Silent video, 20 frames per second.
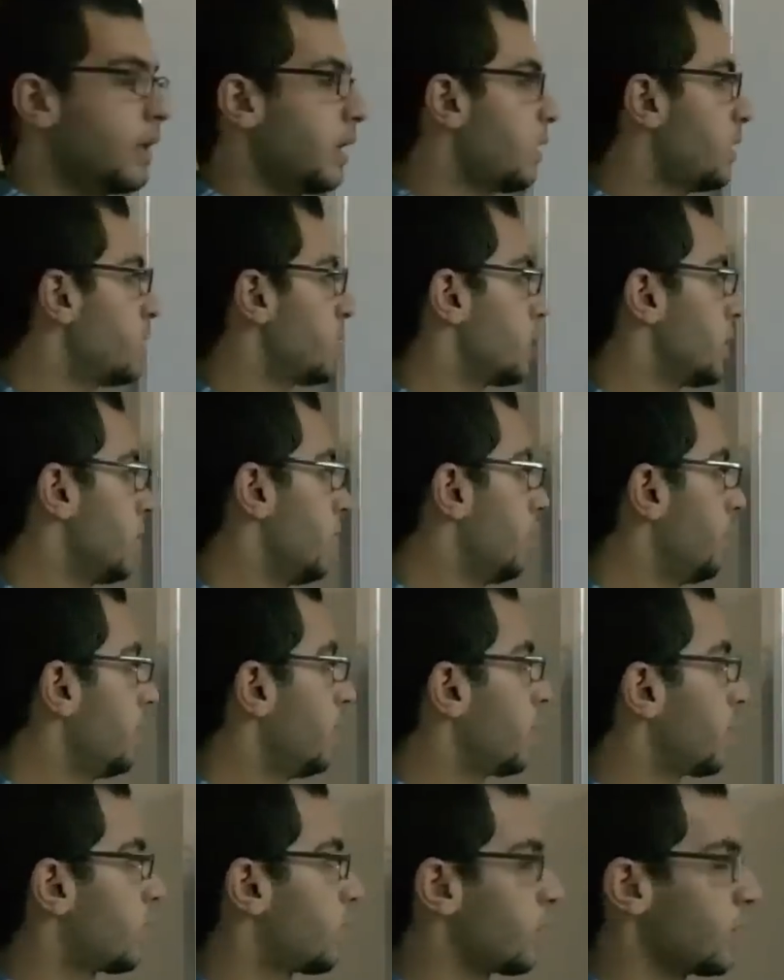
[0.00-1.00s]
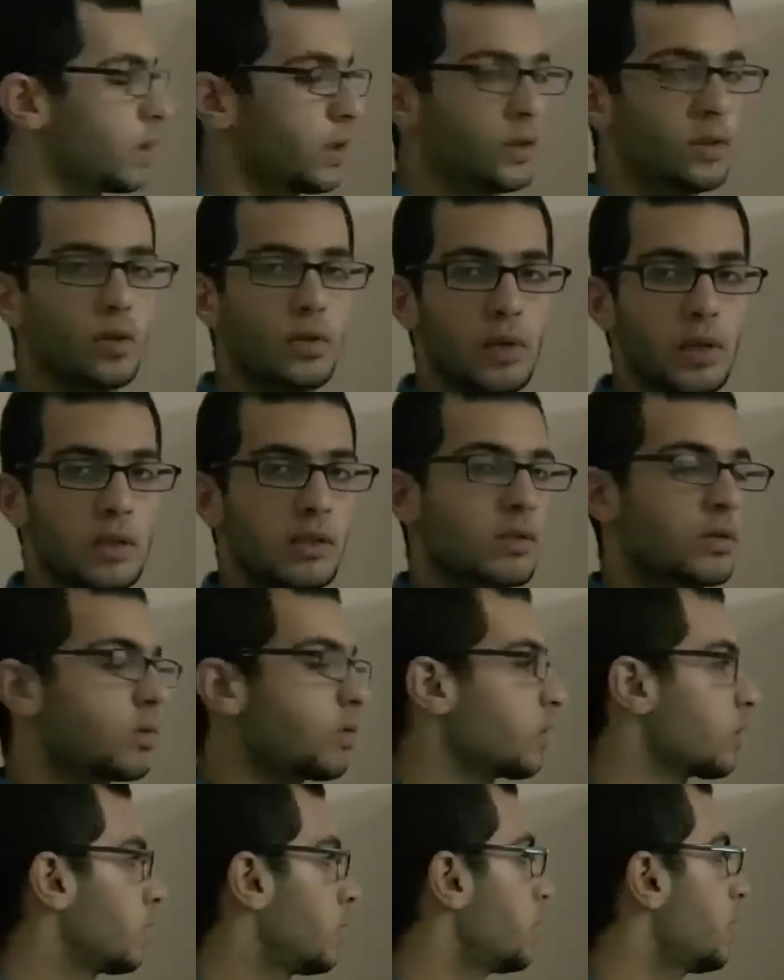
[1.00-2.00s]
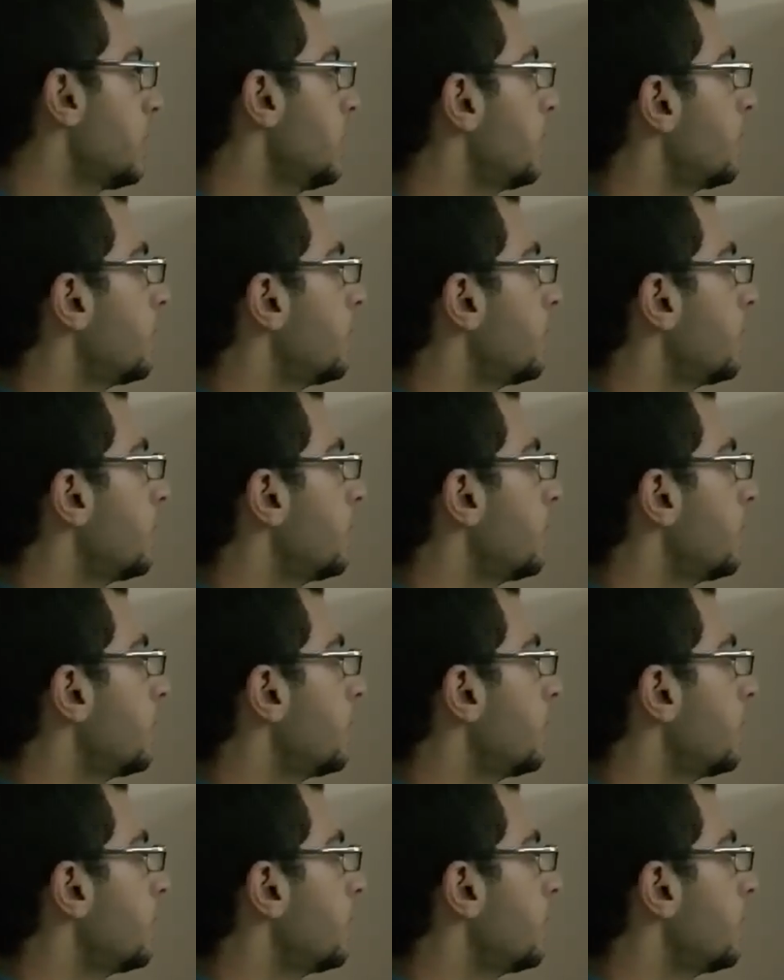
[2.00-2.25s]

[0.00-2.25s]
energy level according to its order.